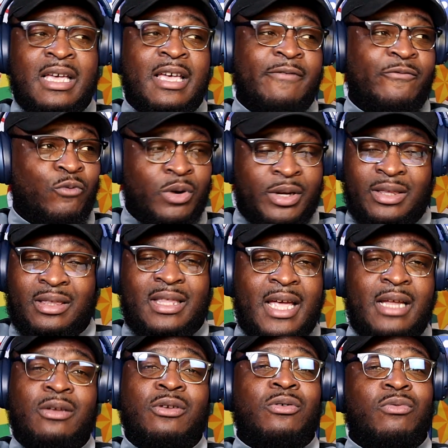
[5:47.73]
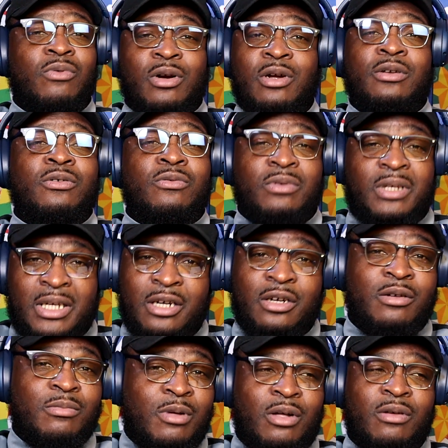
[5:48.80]
If one thing the world don't care
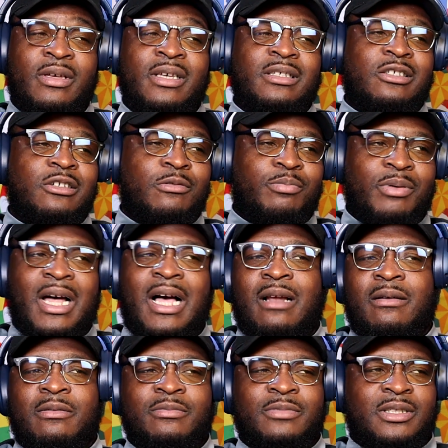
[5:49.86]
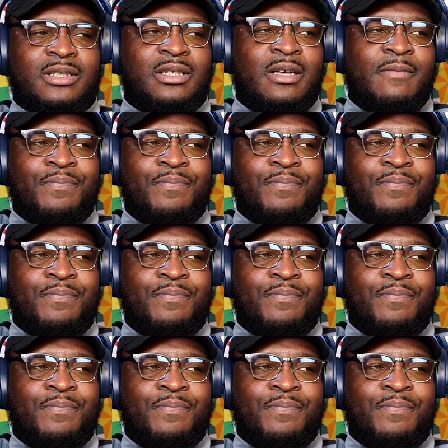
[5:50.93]
about is your problems.